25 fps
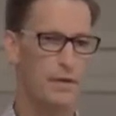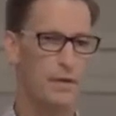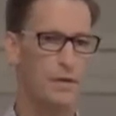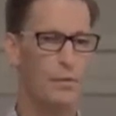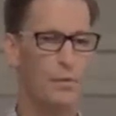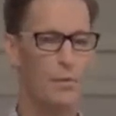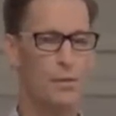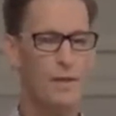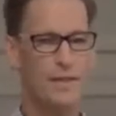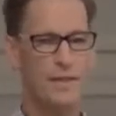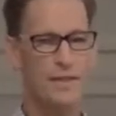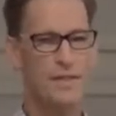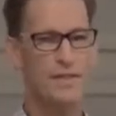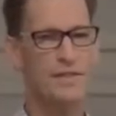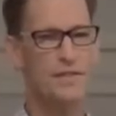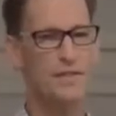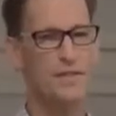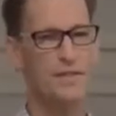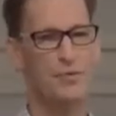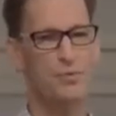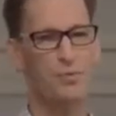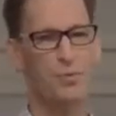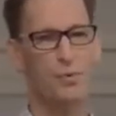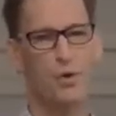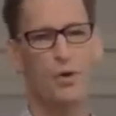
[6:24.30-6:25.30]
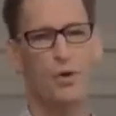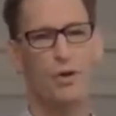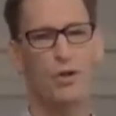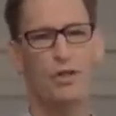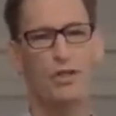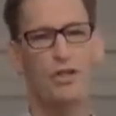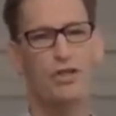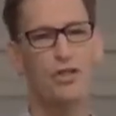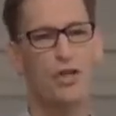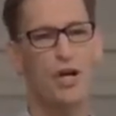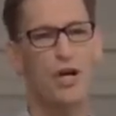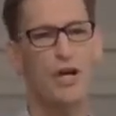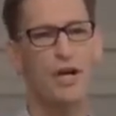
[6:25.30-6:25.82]
what does this word
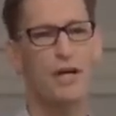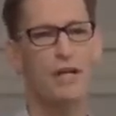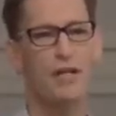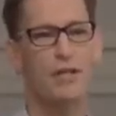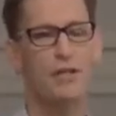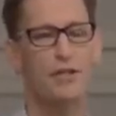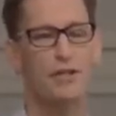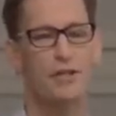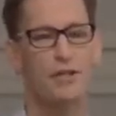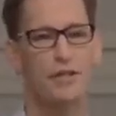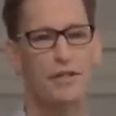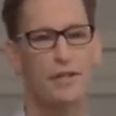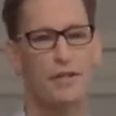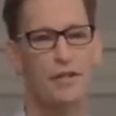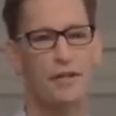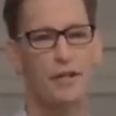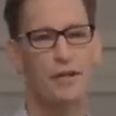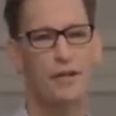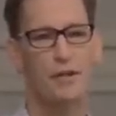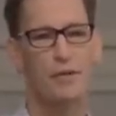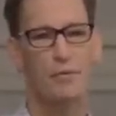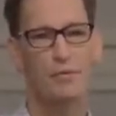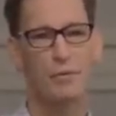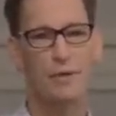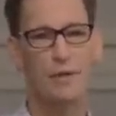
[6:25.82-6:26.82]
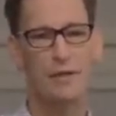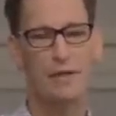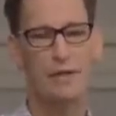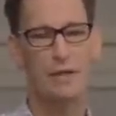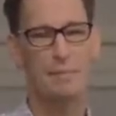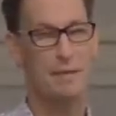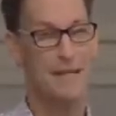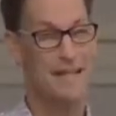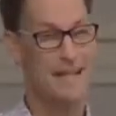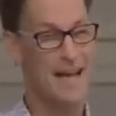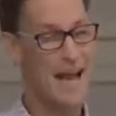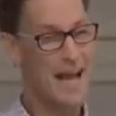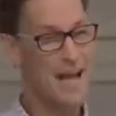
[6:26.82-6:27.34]
judge really
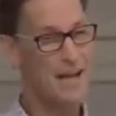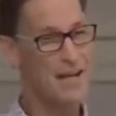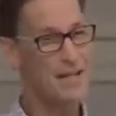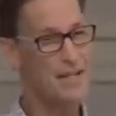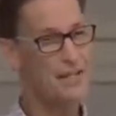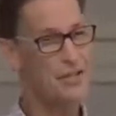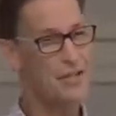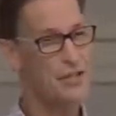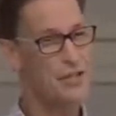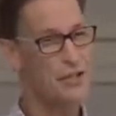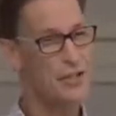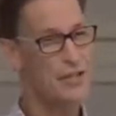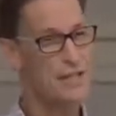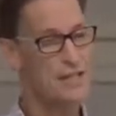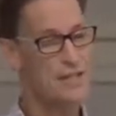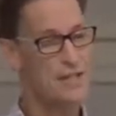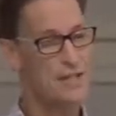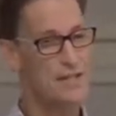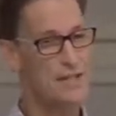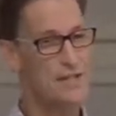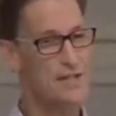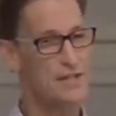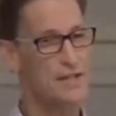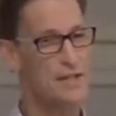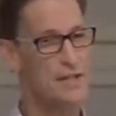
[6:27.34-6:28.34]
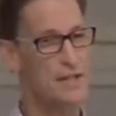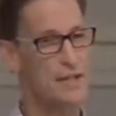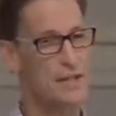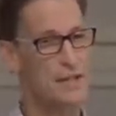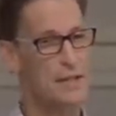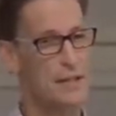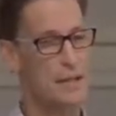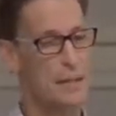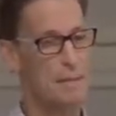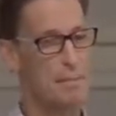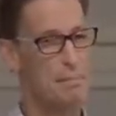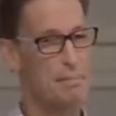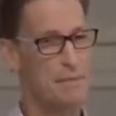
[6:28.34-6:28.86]
mean? How did Jesus
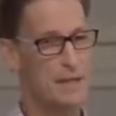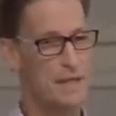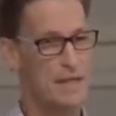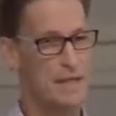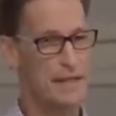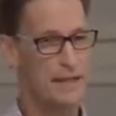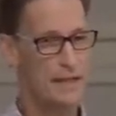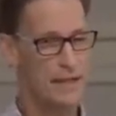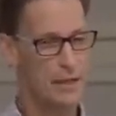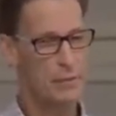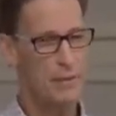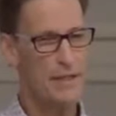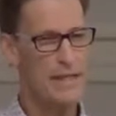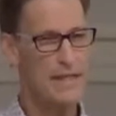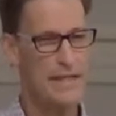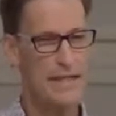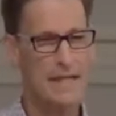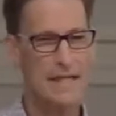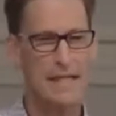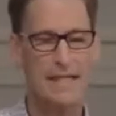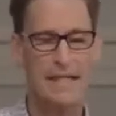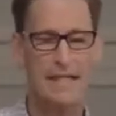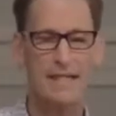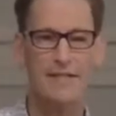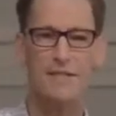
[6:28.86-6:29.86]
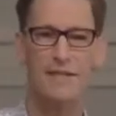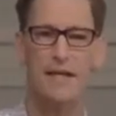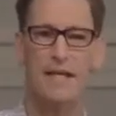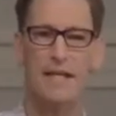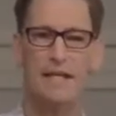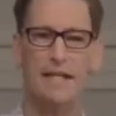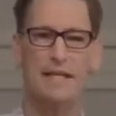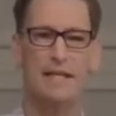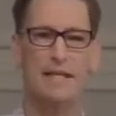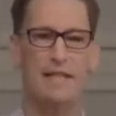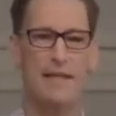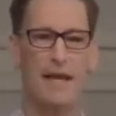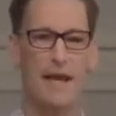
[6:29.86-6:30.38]
mean it? Can we get any insight
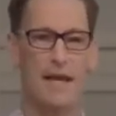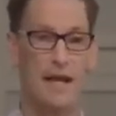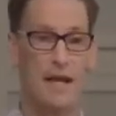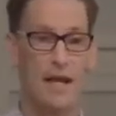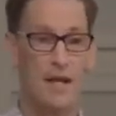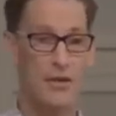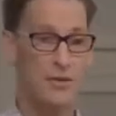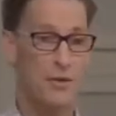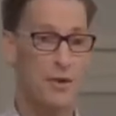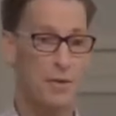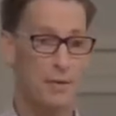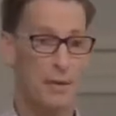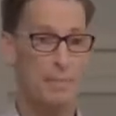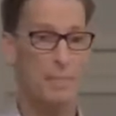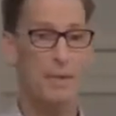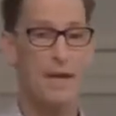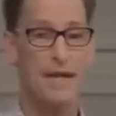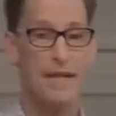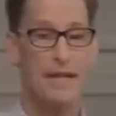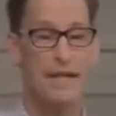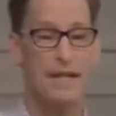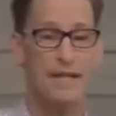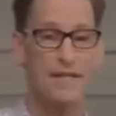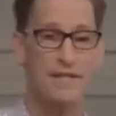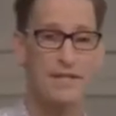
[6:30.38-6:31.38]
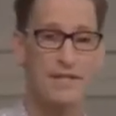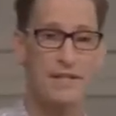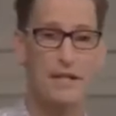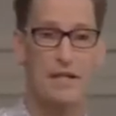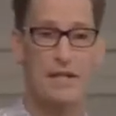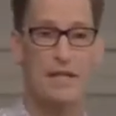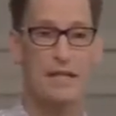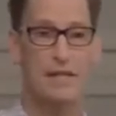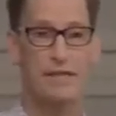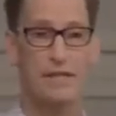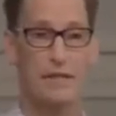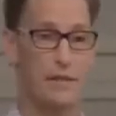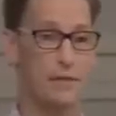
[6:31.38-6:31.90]
into that? So I went back and I
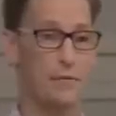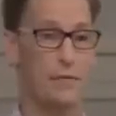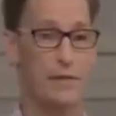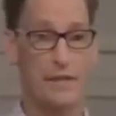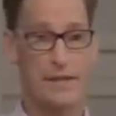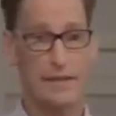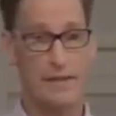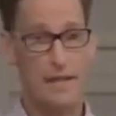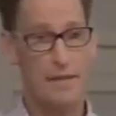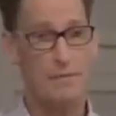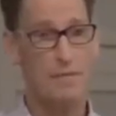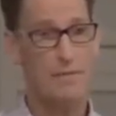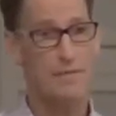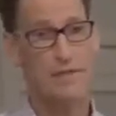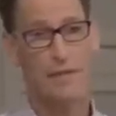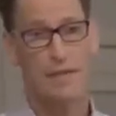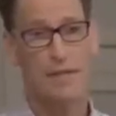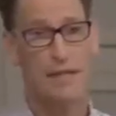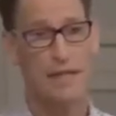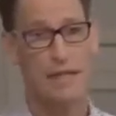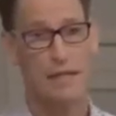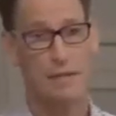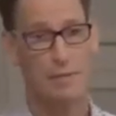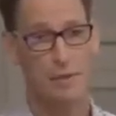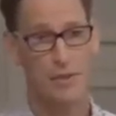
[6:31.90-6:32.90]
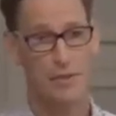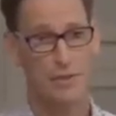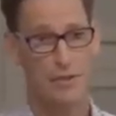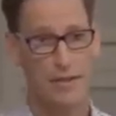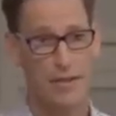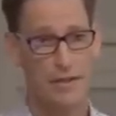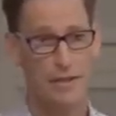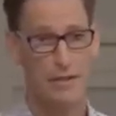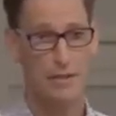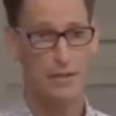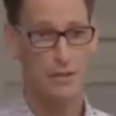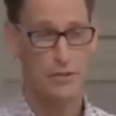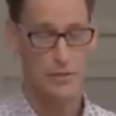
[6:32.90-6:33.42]
studied the Greek. That was the language
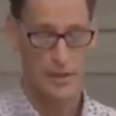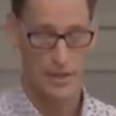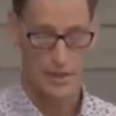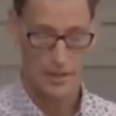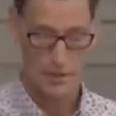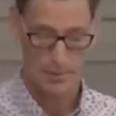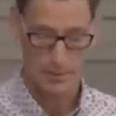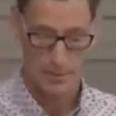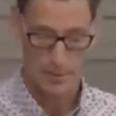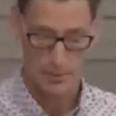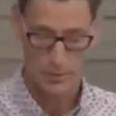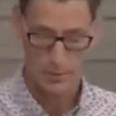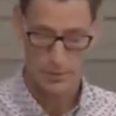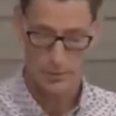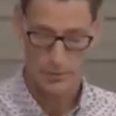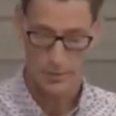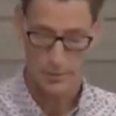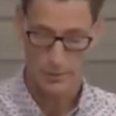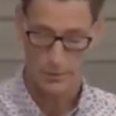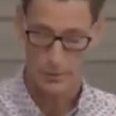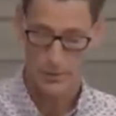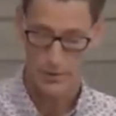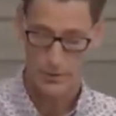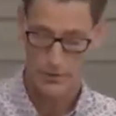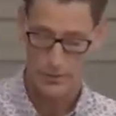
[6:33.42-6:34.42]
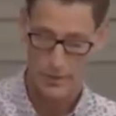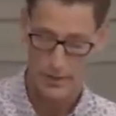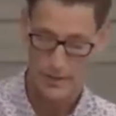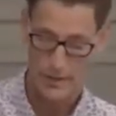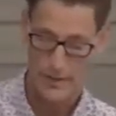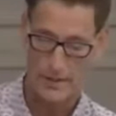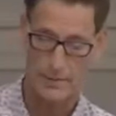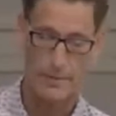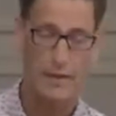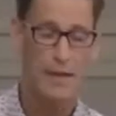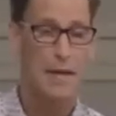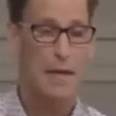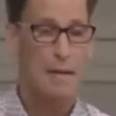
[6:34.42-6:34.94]
that the New Testament was, was written
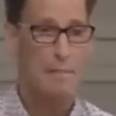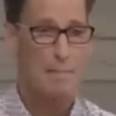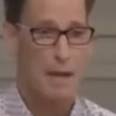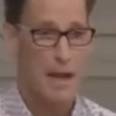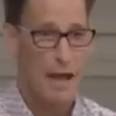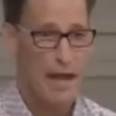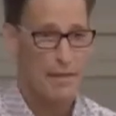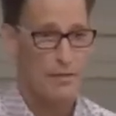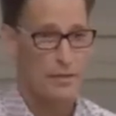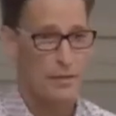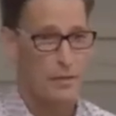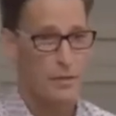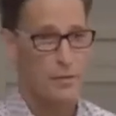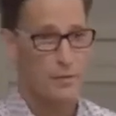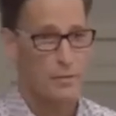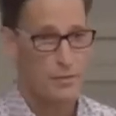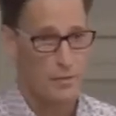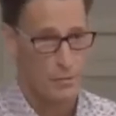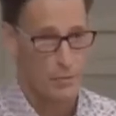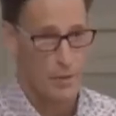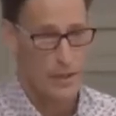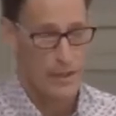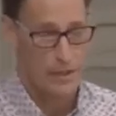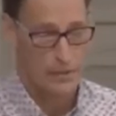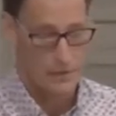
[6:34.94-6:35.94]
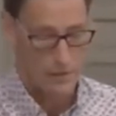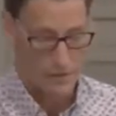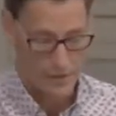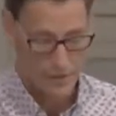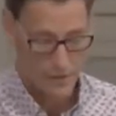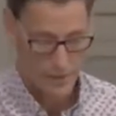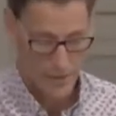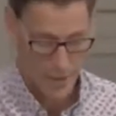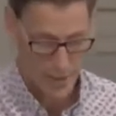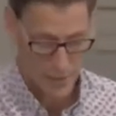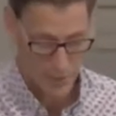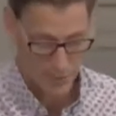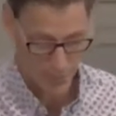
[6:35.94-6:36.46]
in. Matthew, the writer of this
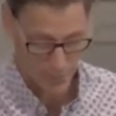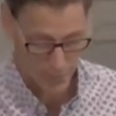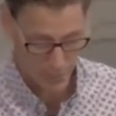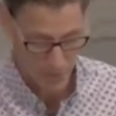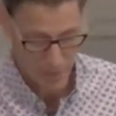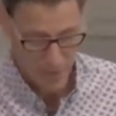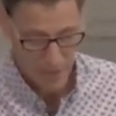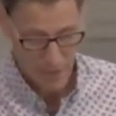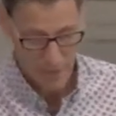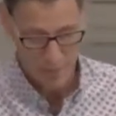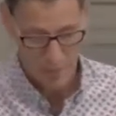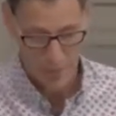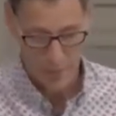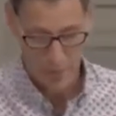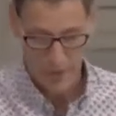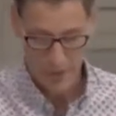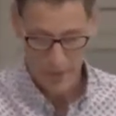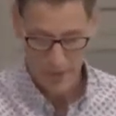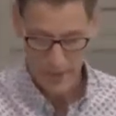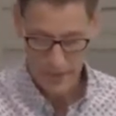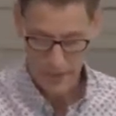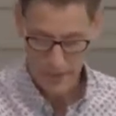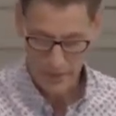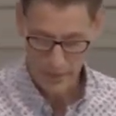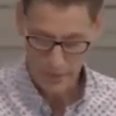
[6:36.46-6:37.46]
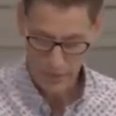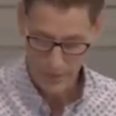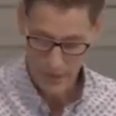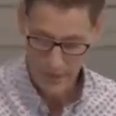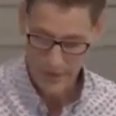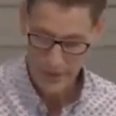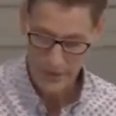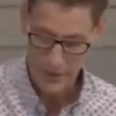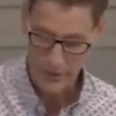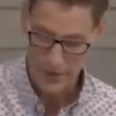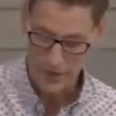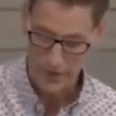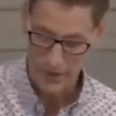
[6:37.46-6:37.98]
gospel, put it in Greek,
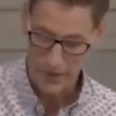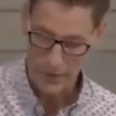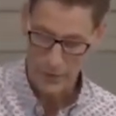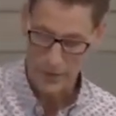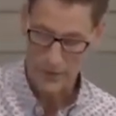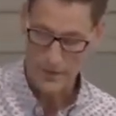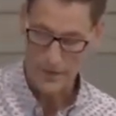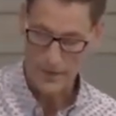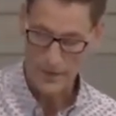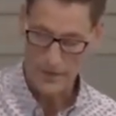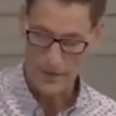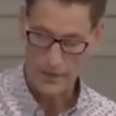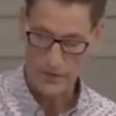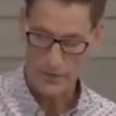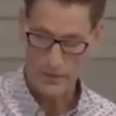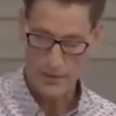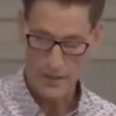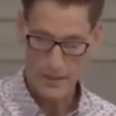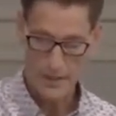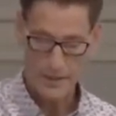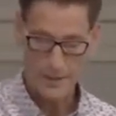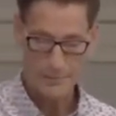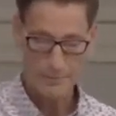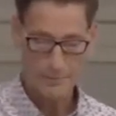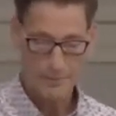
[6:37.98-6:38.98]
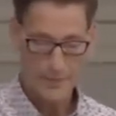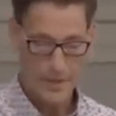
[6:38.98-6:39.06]
started with it in Greek.